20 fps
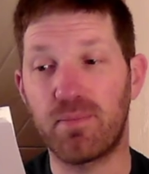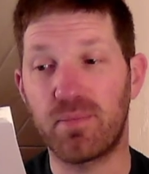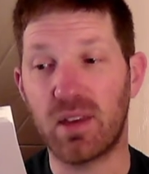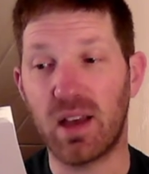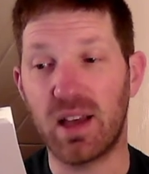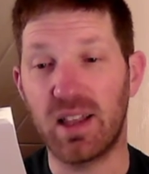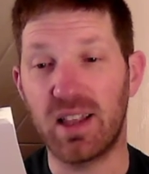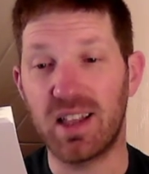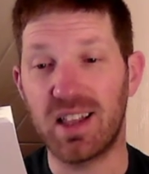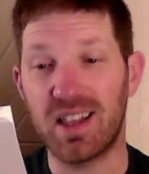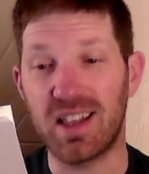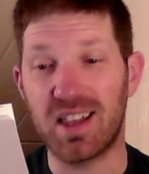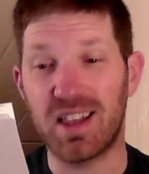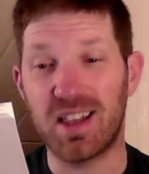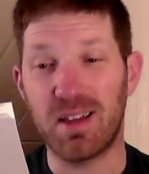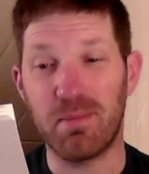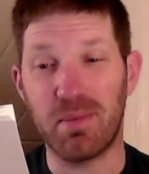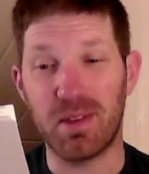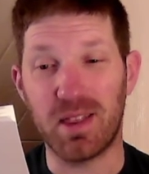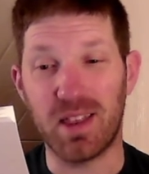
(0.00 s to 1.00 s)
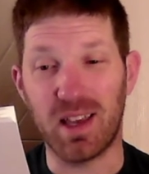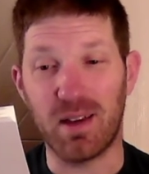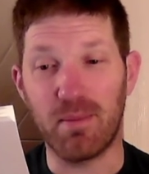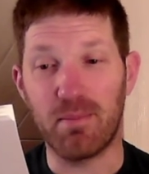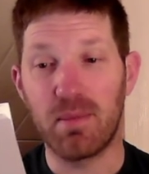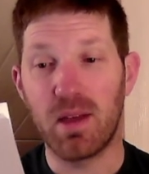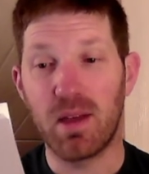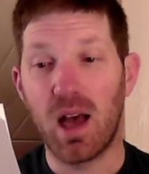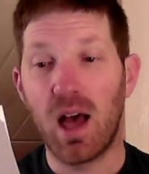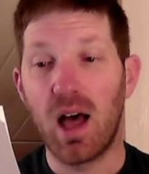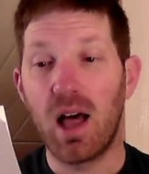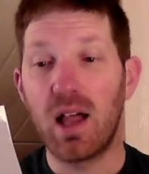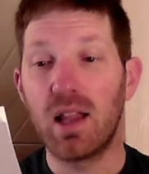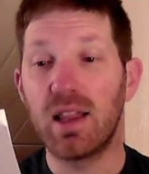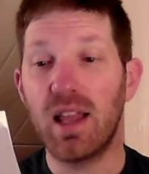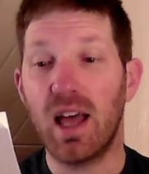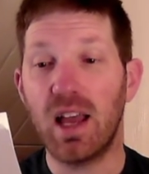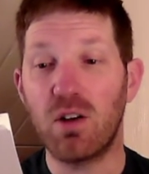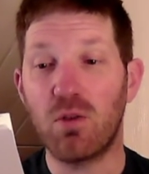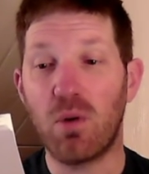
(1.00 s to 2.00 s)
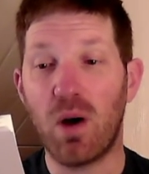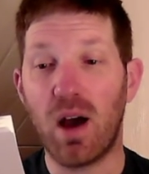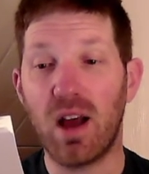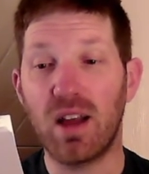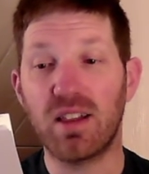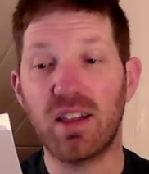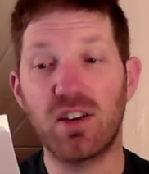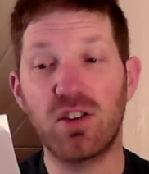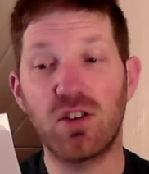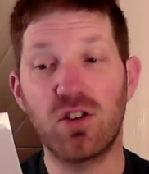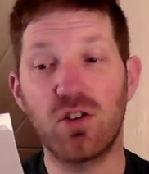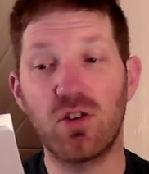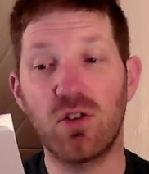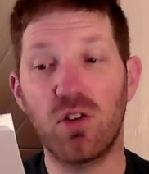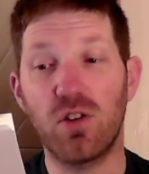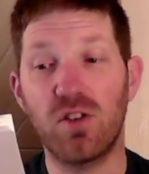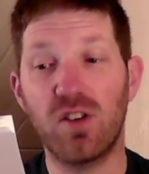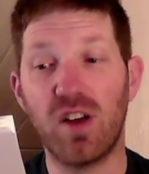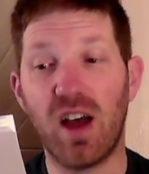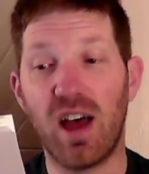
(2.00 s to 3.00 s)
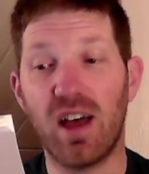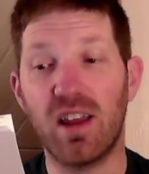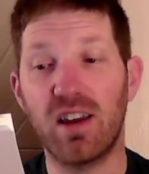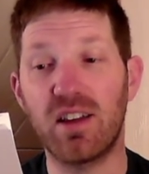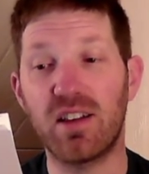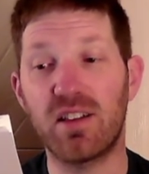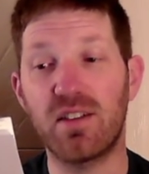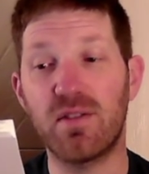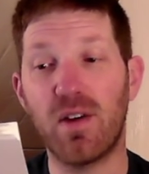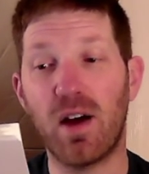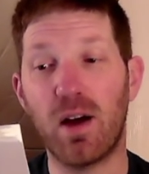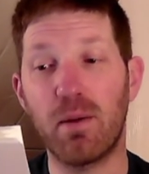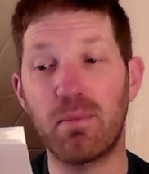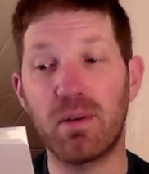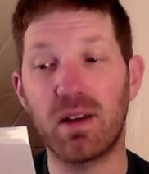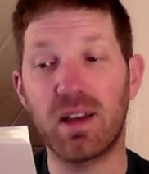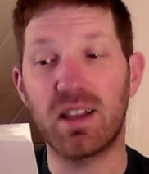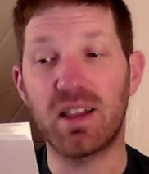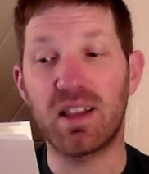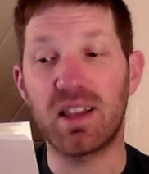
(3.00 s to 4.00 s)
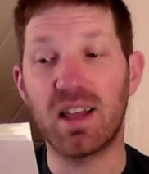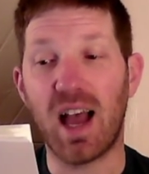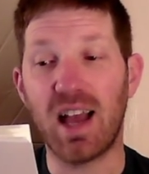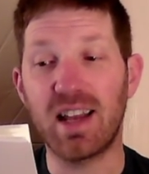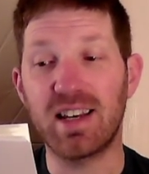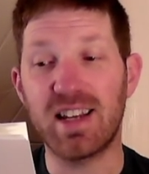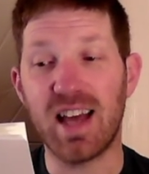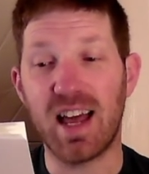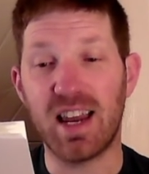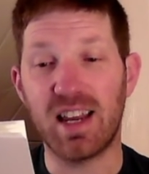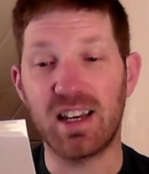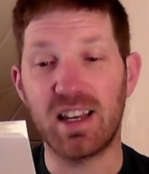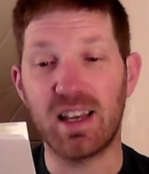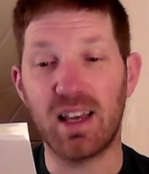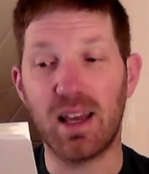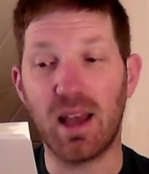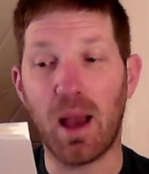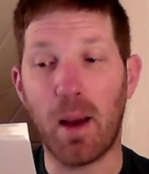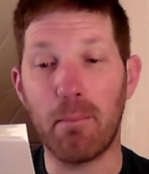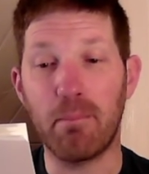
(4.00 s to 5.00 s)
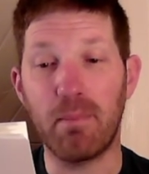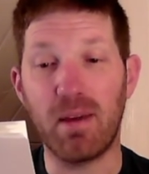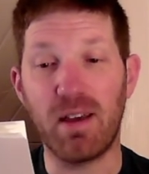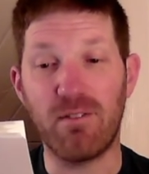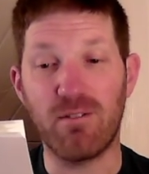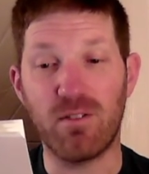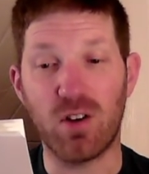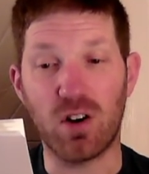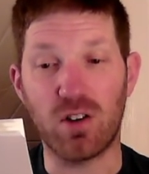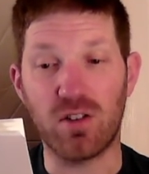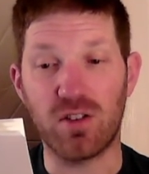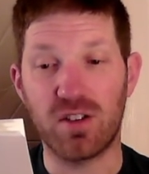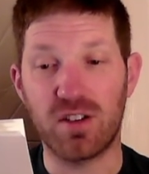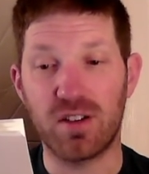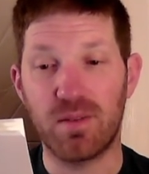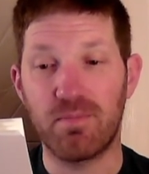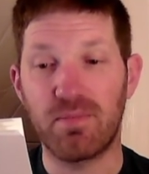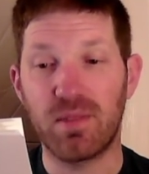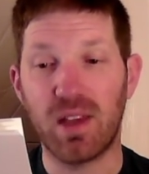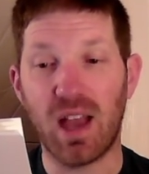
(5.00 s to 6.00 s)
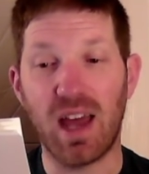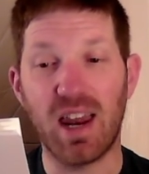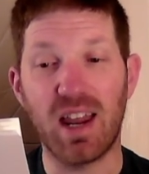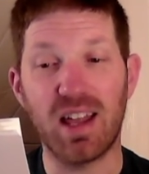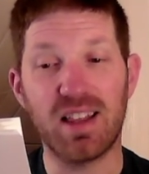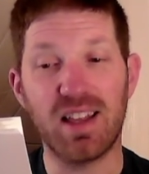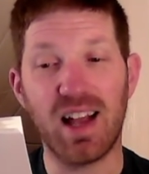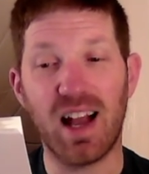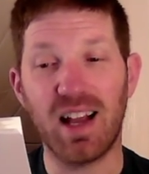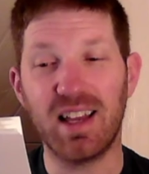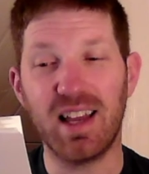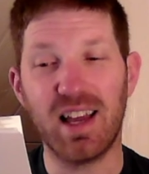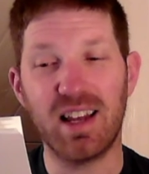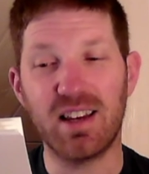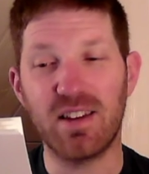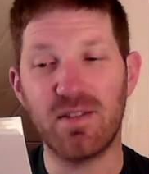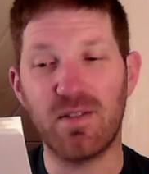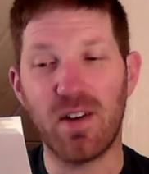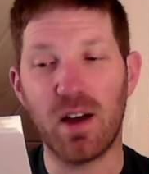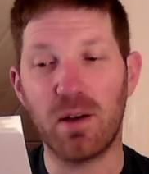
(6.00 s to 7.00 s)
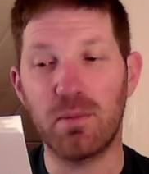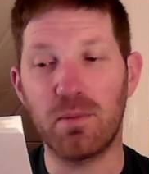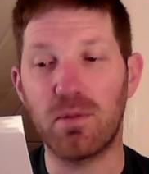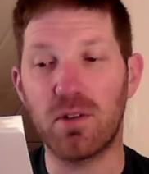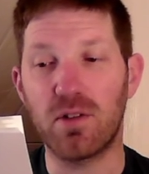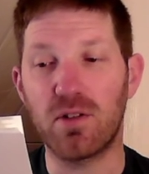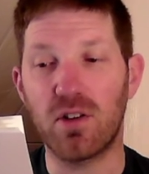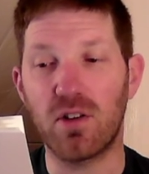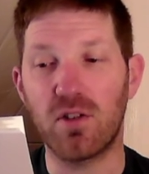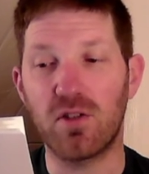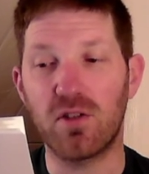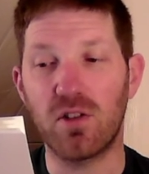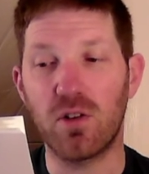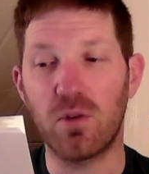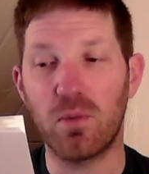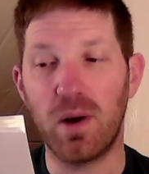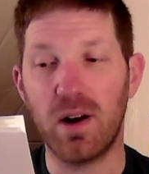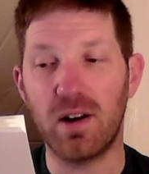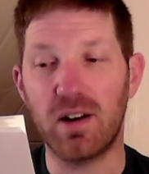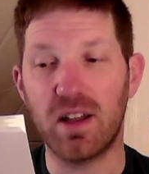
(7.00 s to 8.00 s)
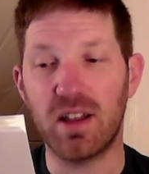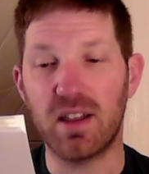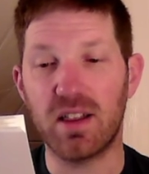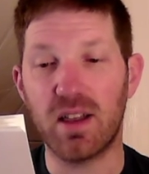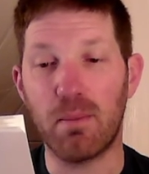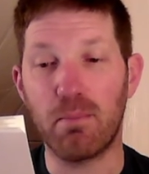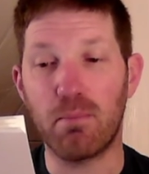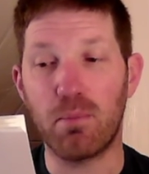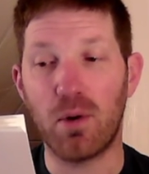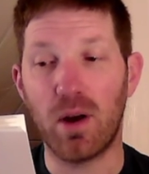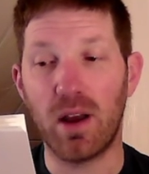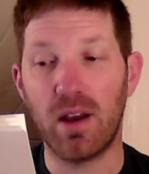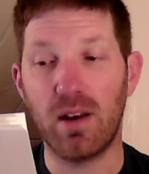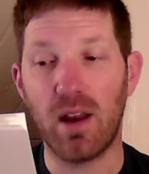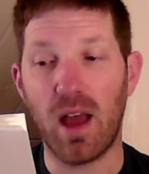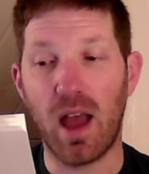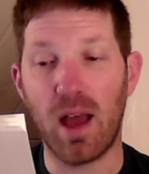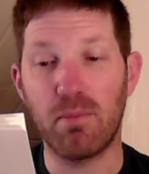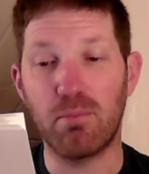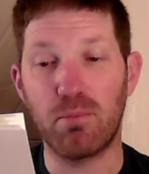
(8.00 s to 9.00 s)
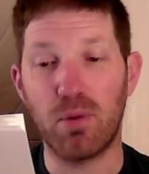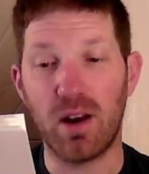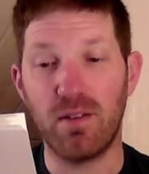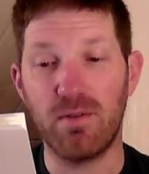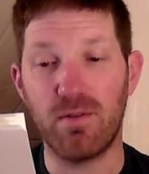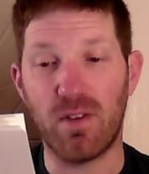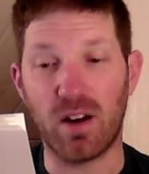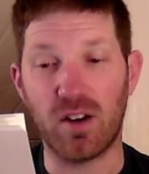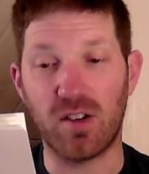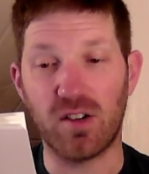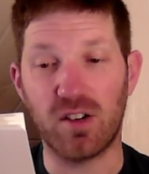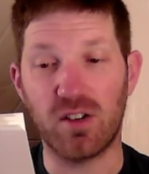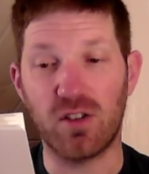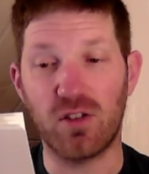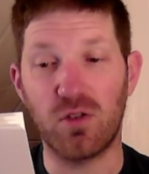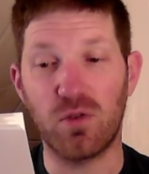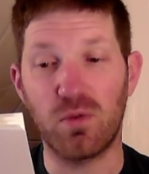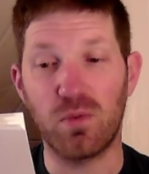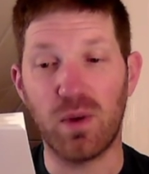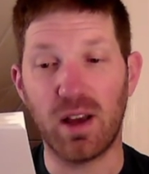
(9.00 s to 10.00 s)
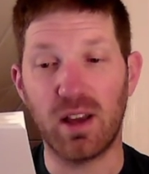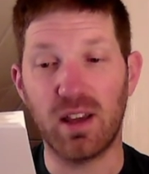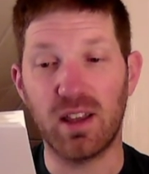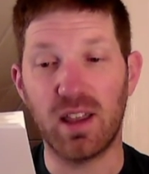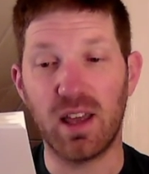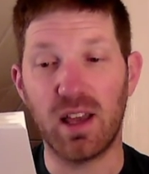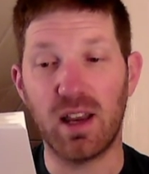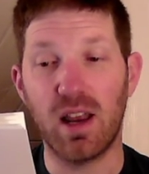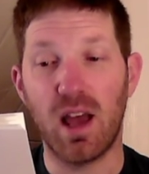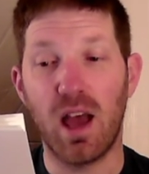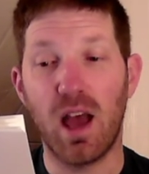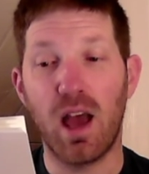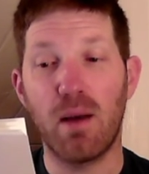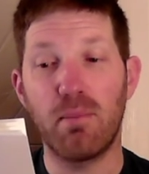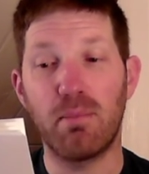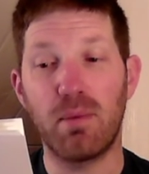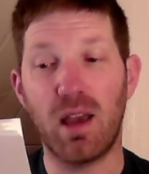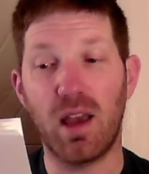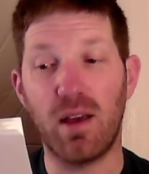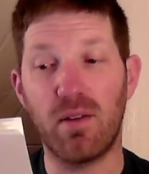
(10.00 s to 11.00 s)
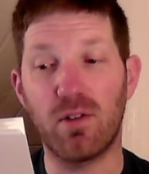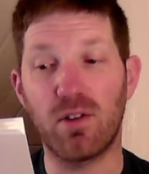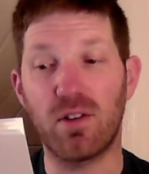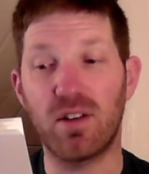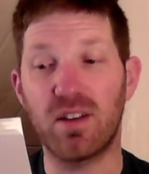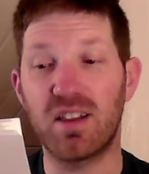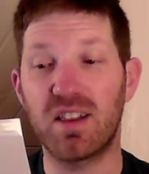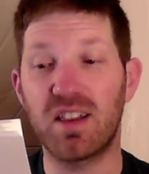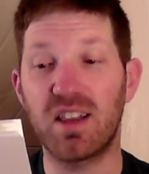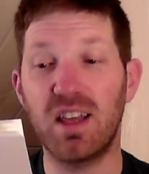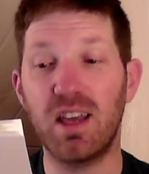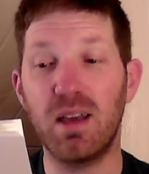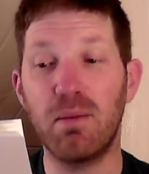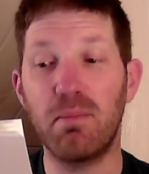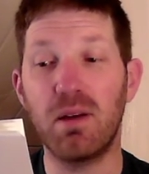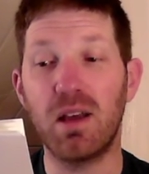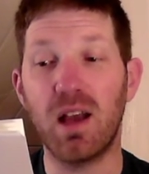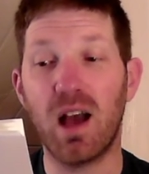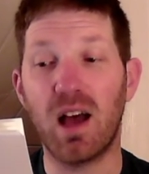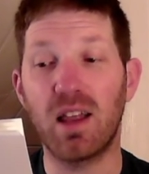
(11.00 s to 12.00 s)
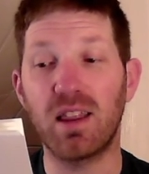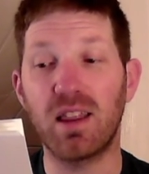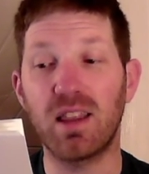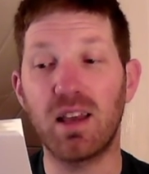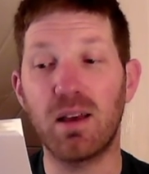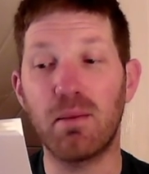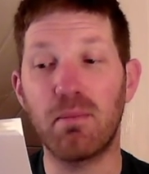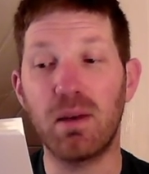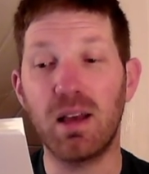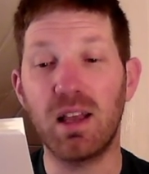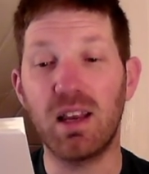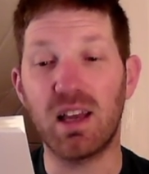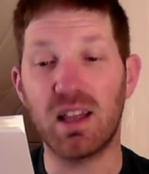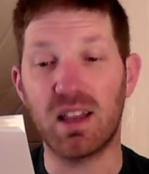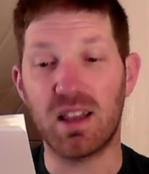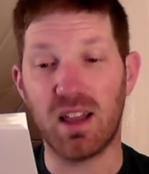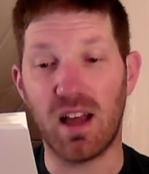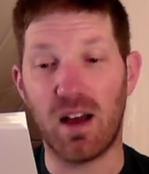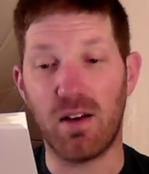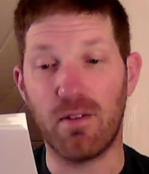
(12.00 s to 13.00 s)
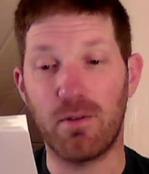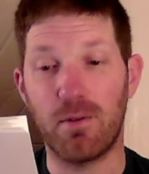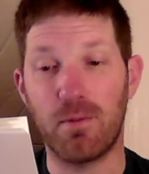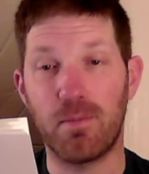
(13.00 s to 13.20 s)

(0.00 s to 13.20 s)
elicits sympathy. Likewise, a 2-year-old child is developing its identity, me first, and has not yet developed the social awareness that brain function to regulate behavior and see beyond the immediate self.